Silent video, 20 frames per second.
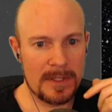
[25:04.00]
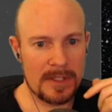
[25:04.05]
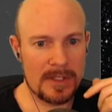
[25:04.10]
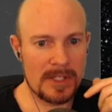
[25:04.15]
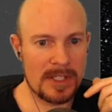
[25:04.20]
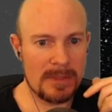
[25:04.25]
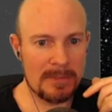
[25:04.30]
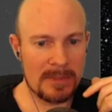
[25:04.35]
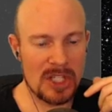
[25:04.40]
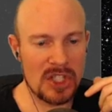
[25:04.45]
There's
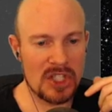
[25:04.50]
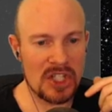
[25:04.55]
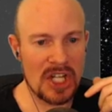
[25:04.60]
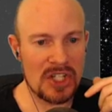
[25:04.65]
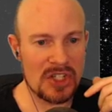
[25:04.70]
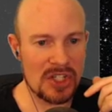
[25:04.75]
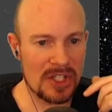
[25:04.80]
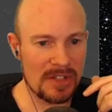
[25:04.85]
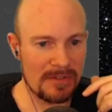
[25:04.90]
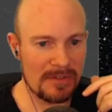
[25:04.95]
some
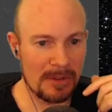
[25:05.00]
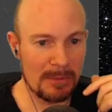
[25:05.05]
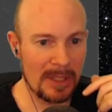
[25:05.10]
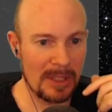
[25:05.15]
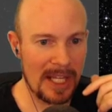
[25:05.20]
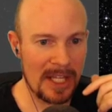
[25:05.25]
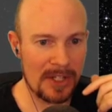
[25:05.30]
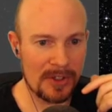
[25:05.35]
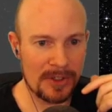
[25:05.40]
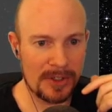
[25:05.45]
contention from
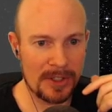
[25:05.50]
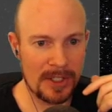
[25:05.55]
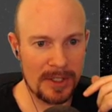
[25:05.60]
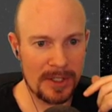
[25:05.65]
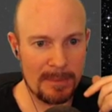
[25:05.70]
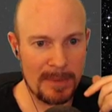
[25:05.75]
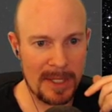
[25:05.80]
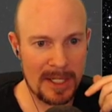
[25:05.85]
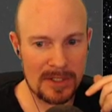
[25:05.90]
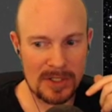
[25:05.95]
Laner on
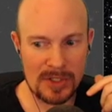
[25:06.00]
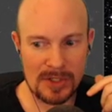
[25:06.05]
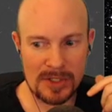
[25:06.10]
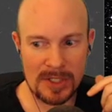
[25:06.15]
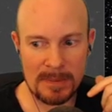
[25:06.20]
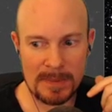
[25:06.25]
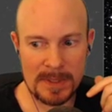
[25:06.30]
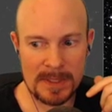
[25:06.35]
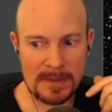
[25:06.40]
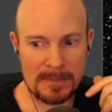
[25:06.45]
the Mantis
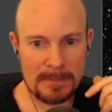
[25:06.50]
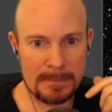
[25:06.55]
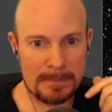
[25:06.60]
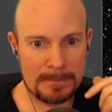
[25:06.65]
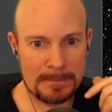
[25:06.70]
ships.